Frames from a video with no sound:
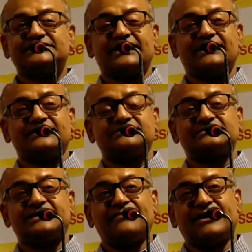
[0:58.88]
say the
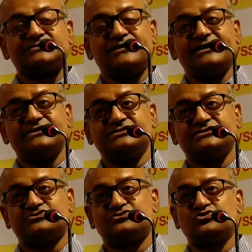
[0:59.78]
same experience
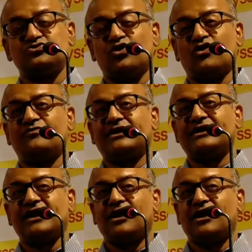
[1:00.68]
is true of bringing